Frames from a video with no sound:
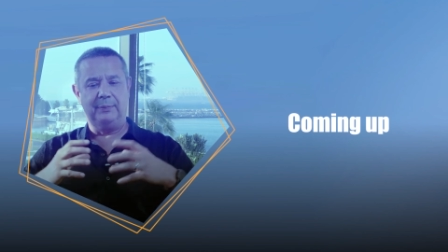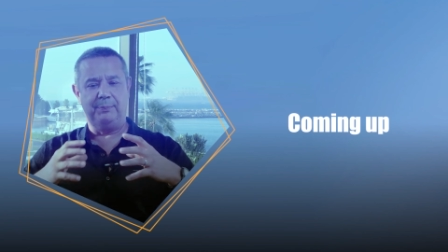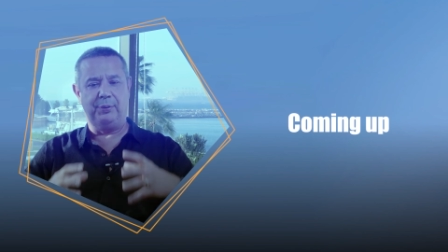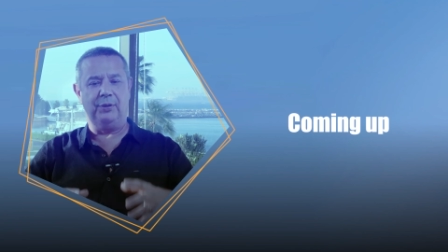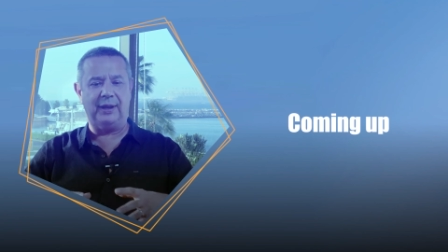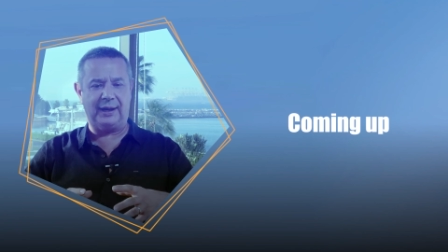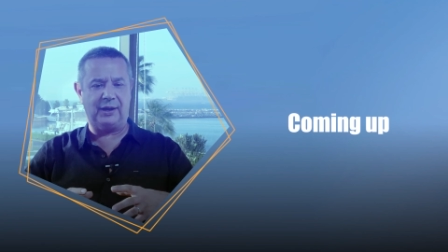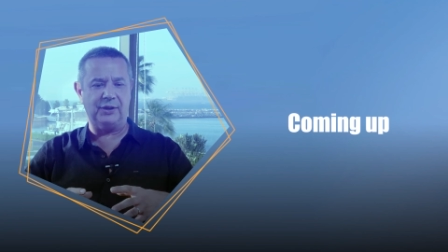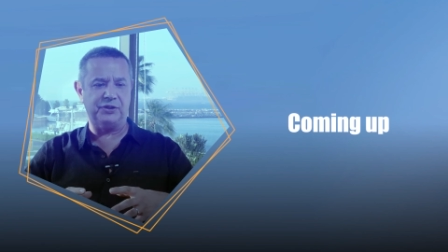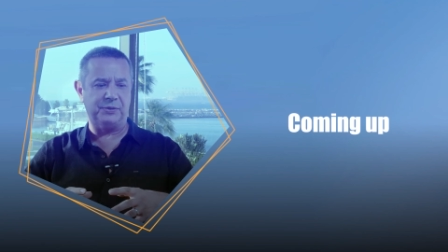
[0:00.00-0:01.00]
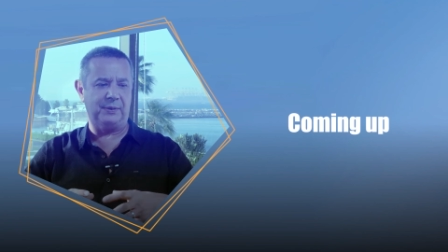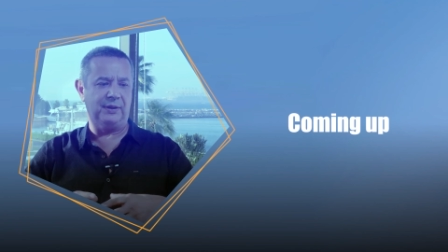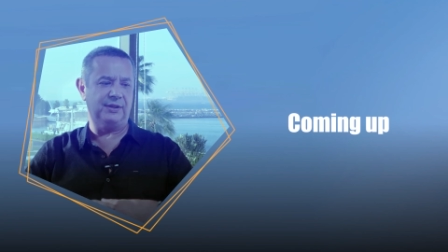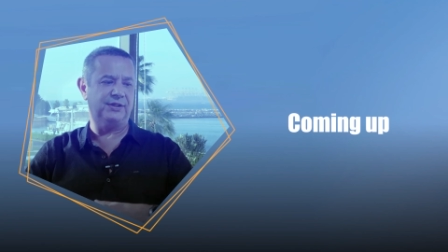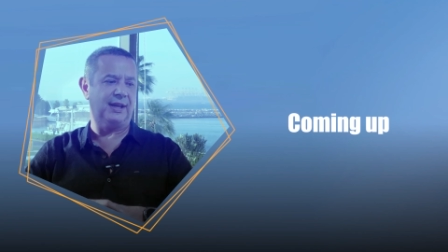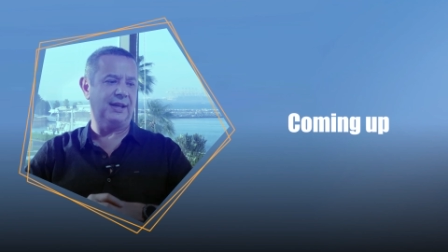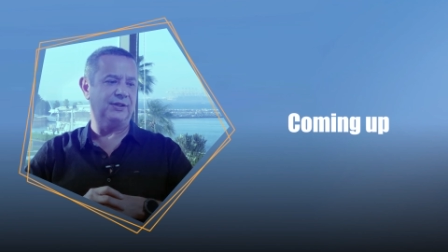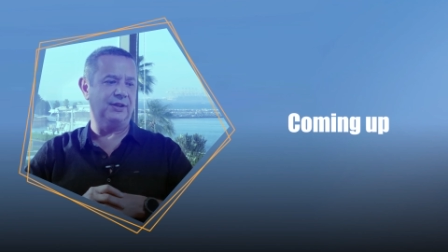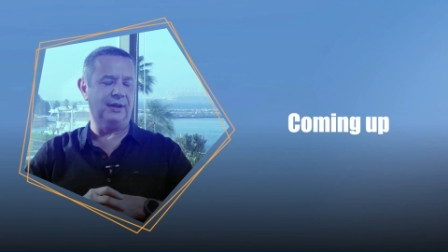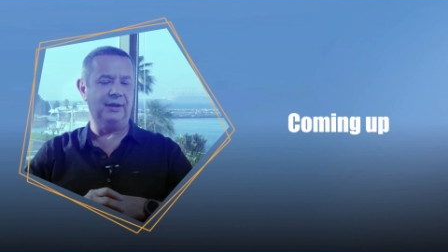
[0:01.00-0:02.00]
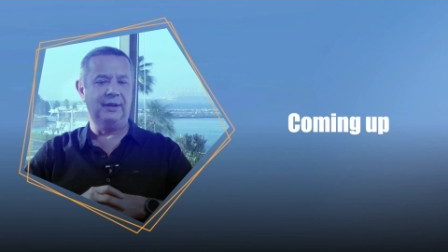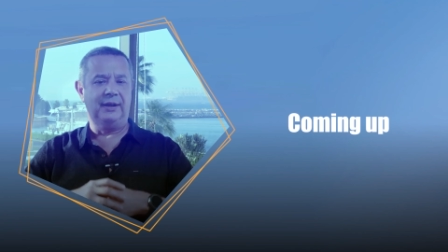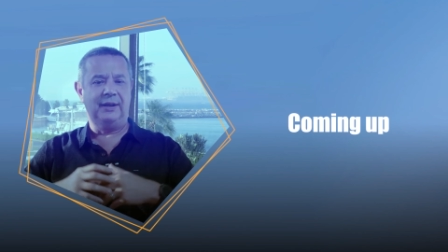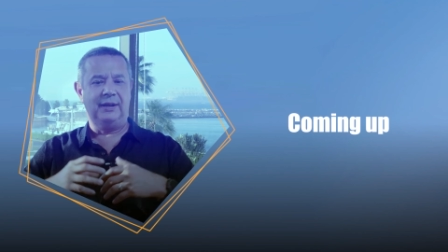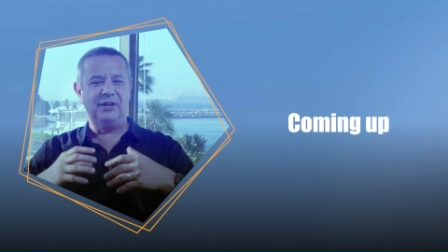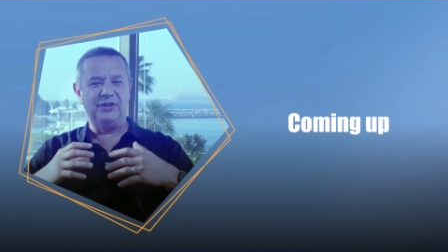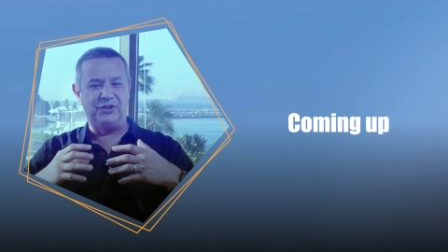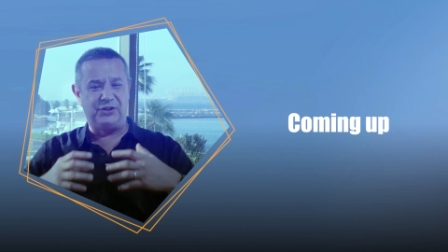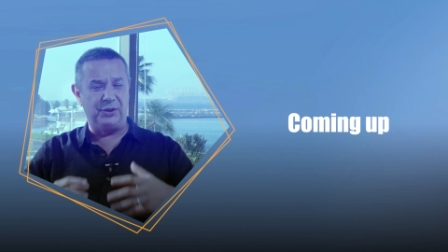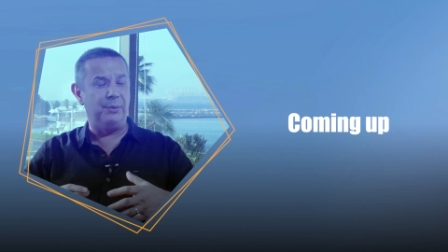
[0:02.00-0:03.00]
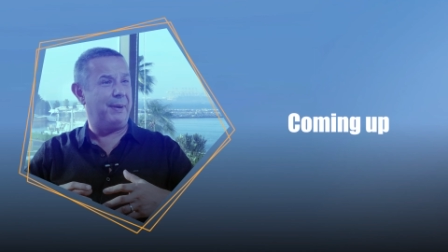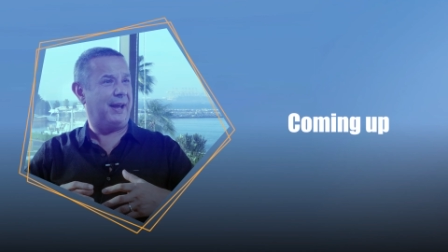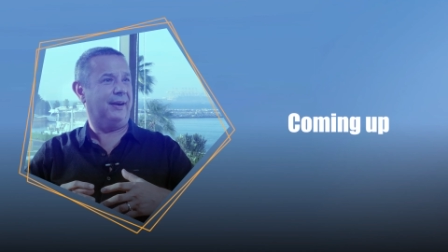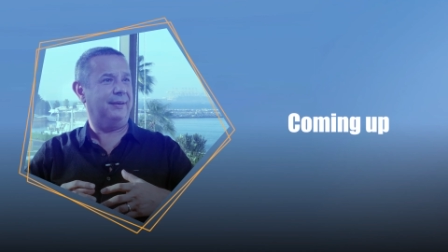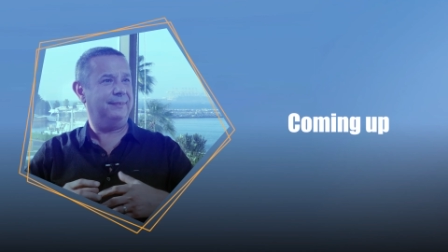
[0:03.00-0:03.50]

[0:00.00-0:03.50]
put that customer at the center, do better.